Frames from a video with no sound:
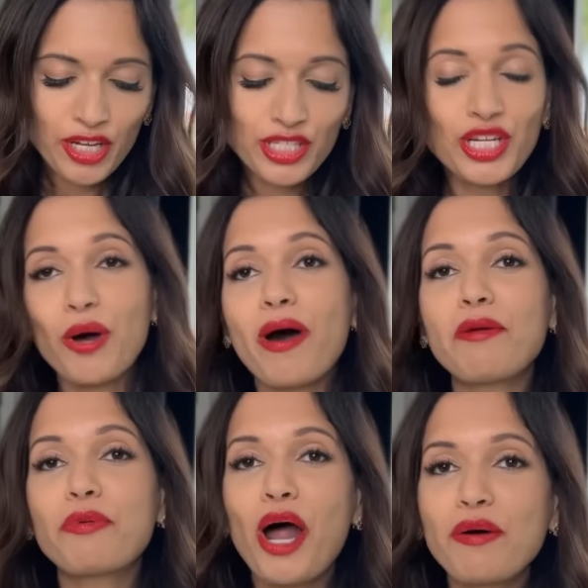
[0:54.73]
So I
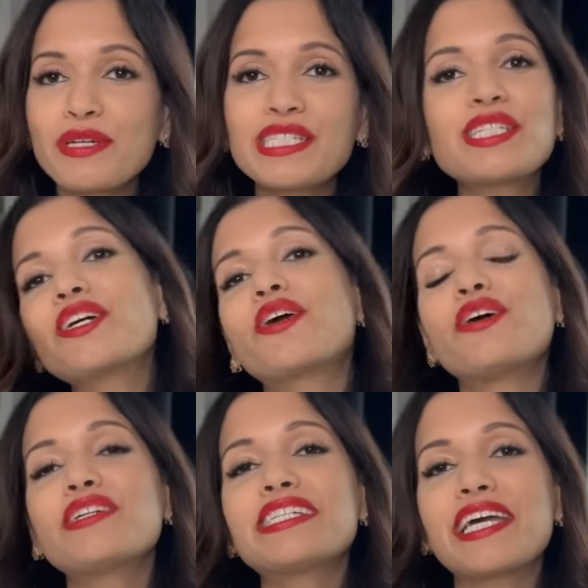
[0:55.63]
promised the
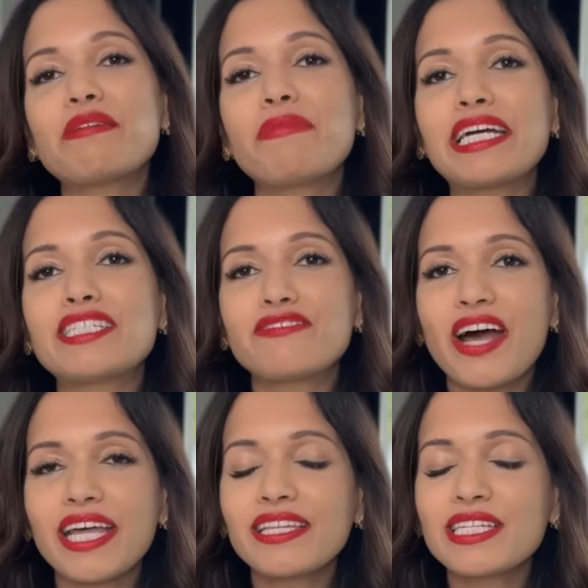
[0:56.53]
girls in my
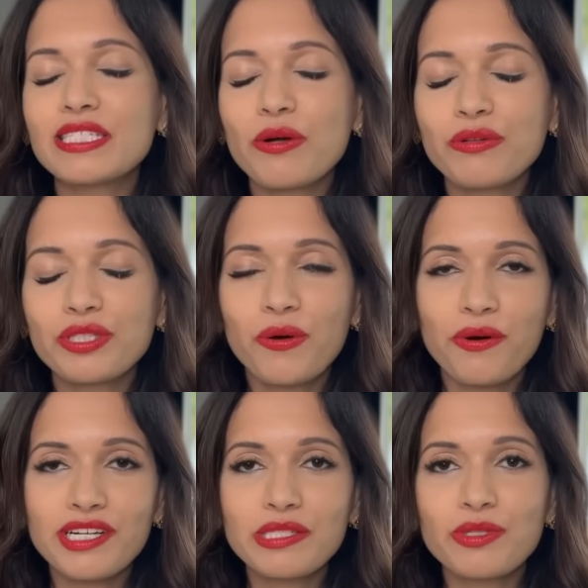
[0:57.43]
Divinely Sold
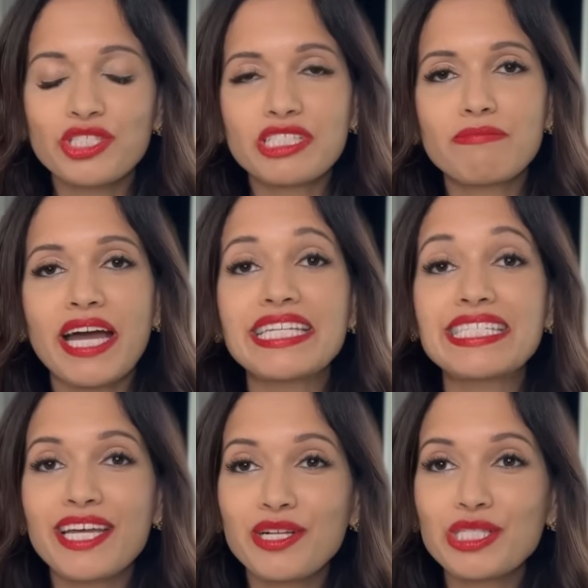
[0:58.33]
course, which is my
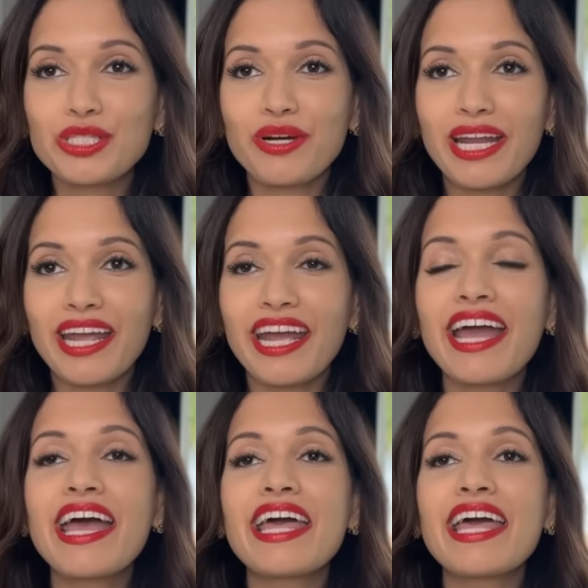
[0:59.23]
sales training,